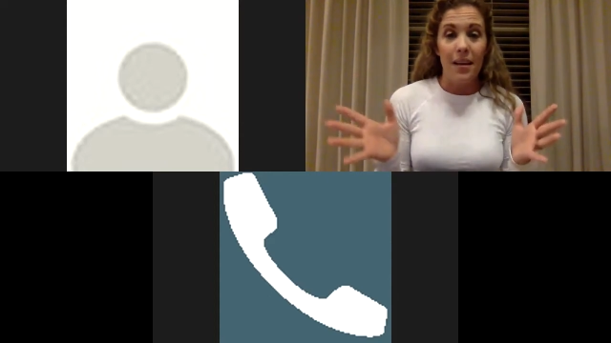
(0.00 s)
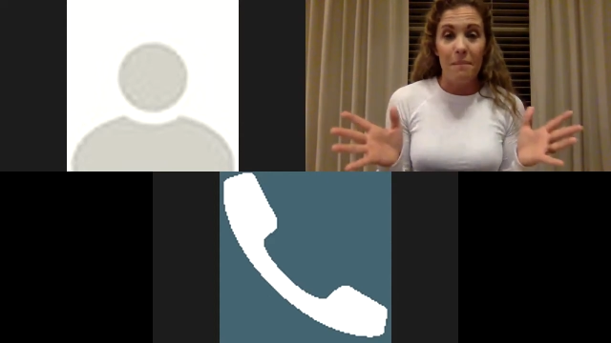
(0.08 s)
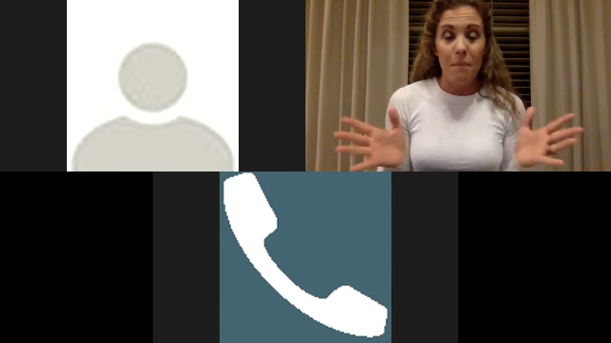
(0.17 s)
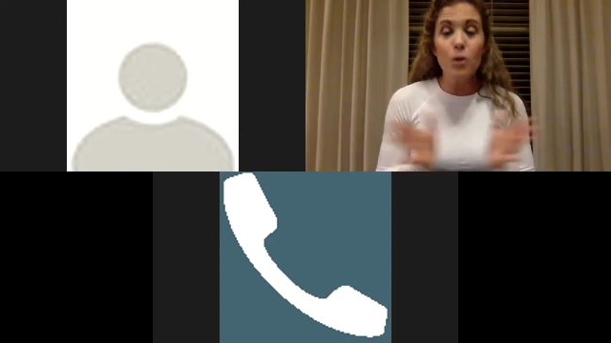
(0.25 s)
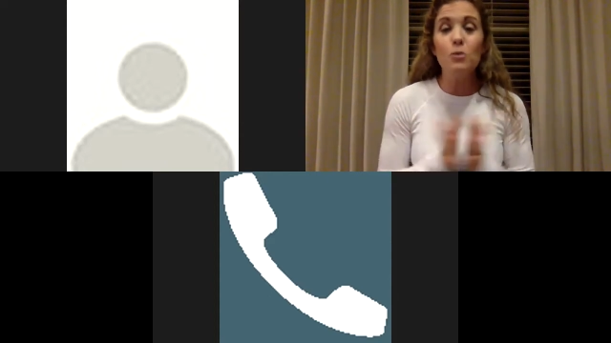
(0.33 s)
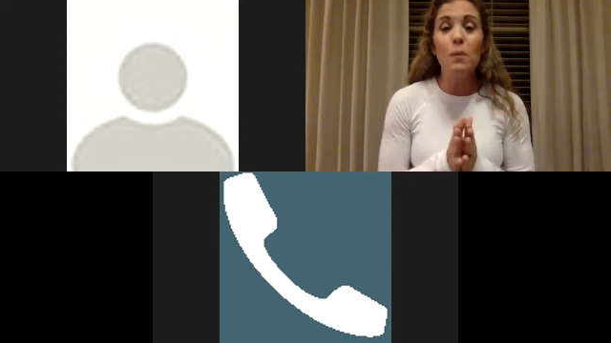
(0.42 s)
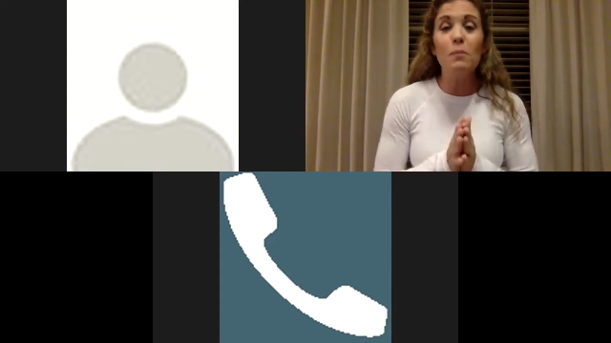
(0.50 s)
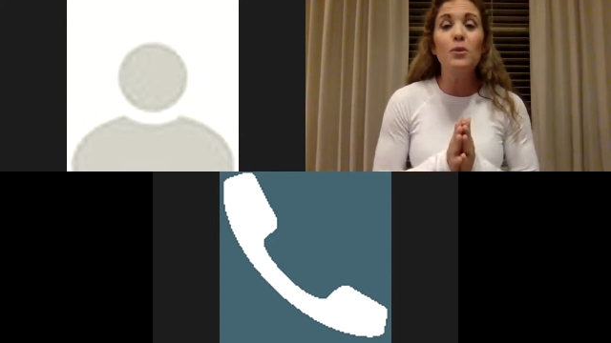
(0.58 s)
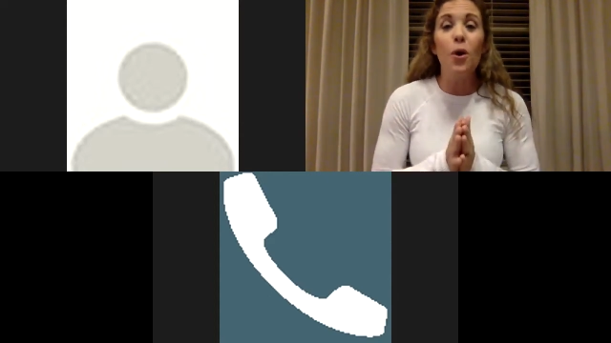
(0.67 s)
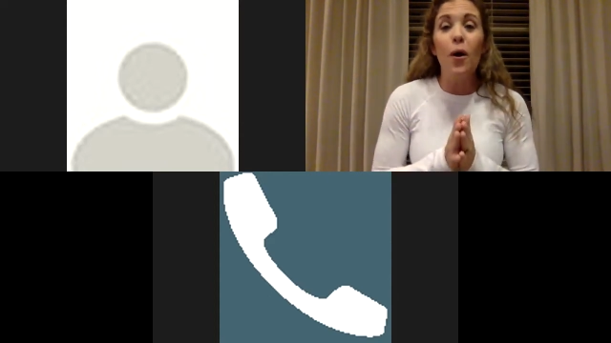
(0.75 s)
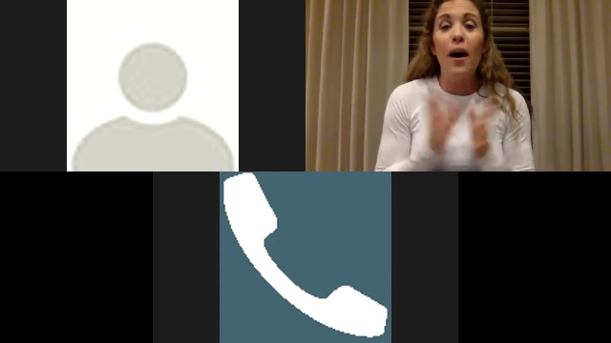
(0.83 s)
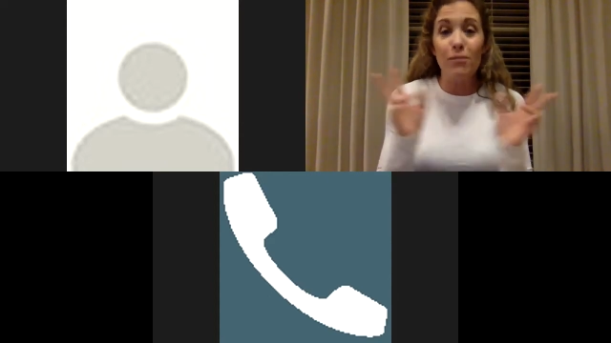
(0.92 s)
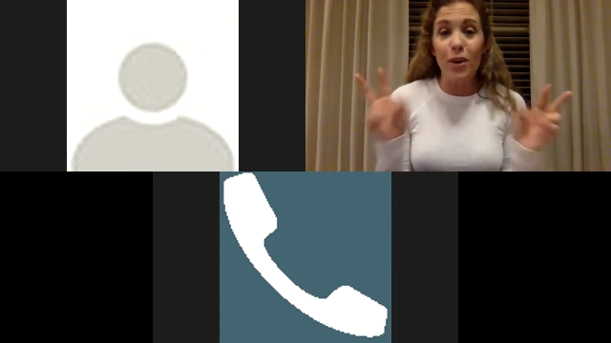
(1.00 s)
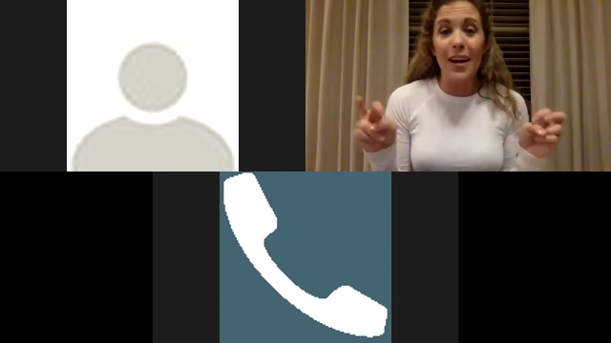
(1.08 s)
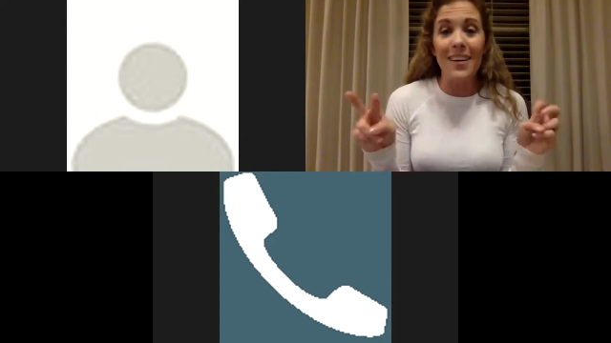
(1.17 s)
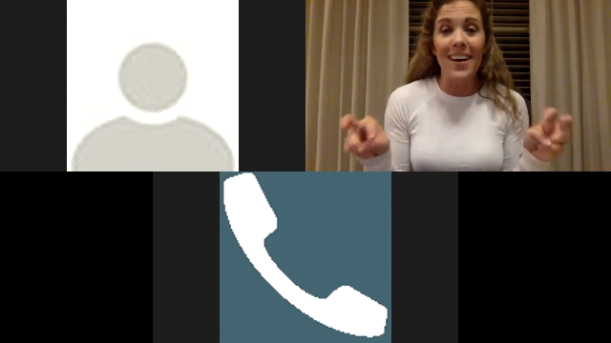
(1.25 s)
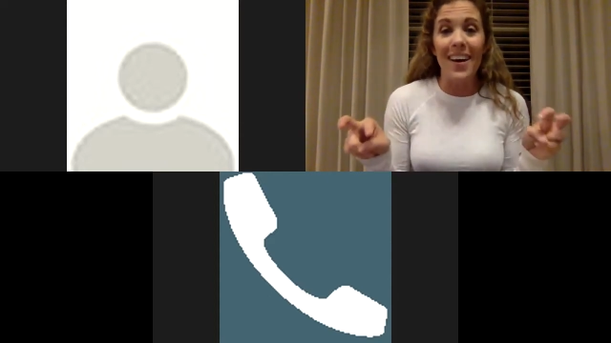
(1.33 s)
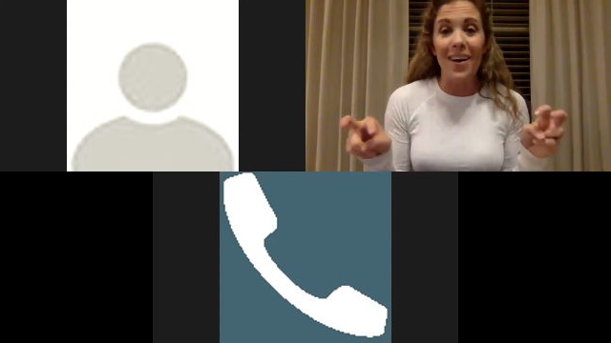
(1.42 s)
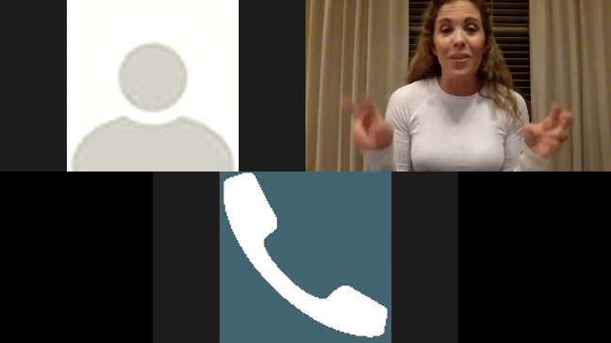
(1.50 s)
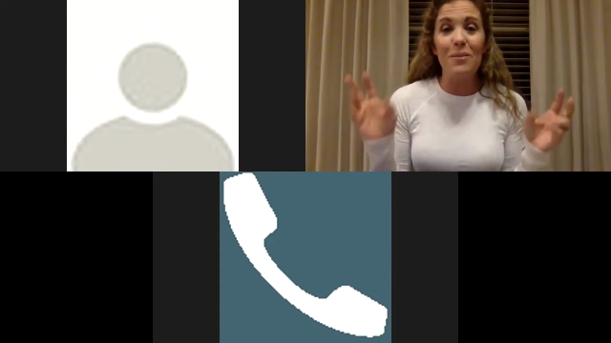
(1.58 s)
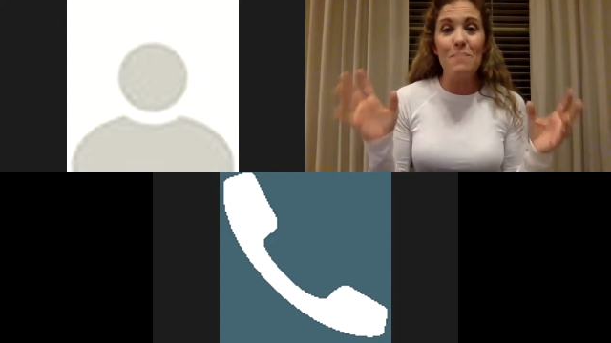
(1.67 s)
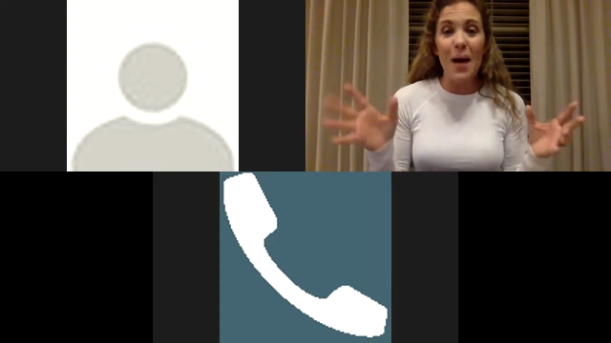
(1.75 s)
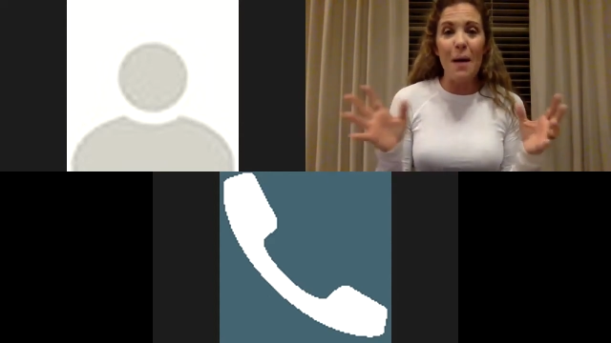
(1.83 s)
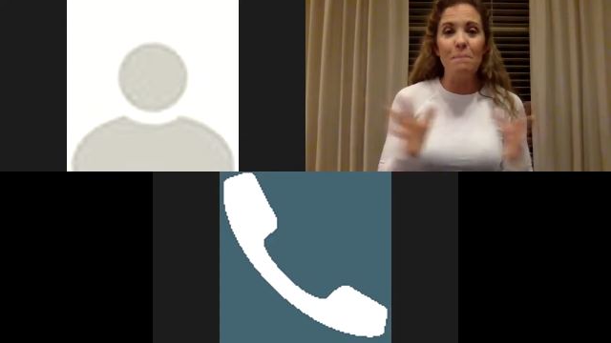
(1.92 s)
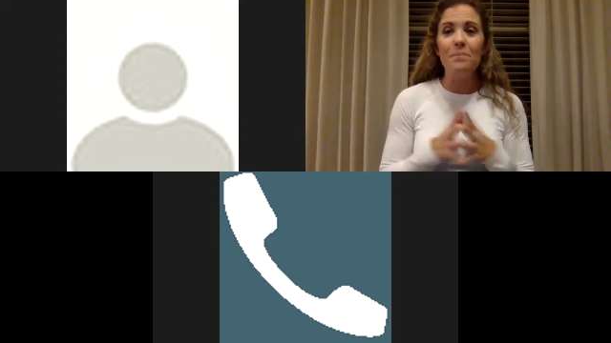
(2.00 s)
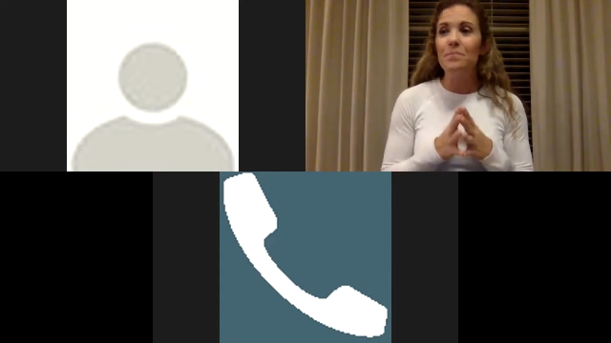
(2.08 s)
Most people don't have great gut health, but